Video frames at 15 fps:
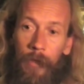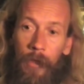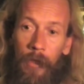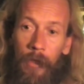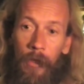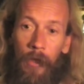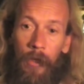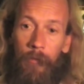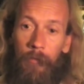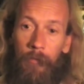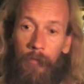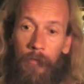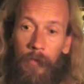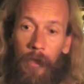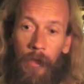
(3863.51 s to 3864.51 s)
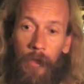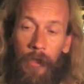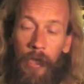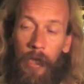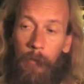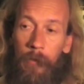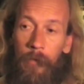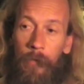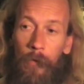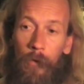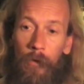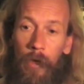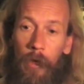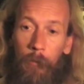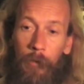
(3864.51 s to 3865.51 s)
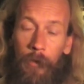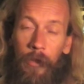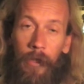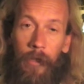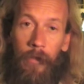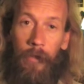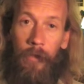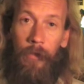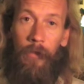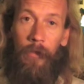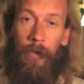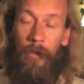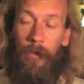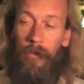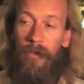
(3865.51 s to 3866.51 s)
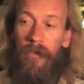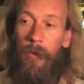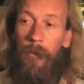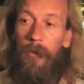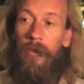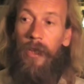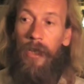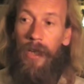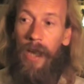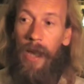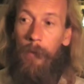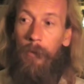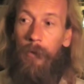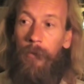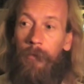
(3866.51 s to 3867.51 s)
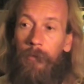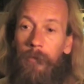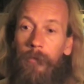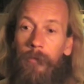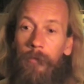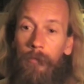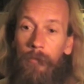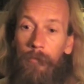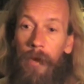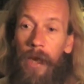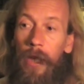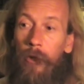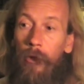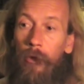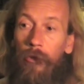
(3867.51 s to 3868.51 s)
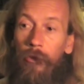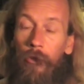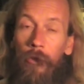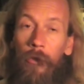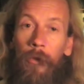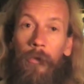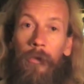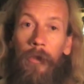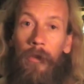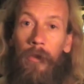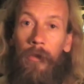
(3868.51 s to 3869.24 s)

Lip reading: And a year before, I predicted something's going to happen, May or June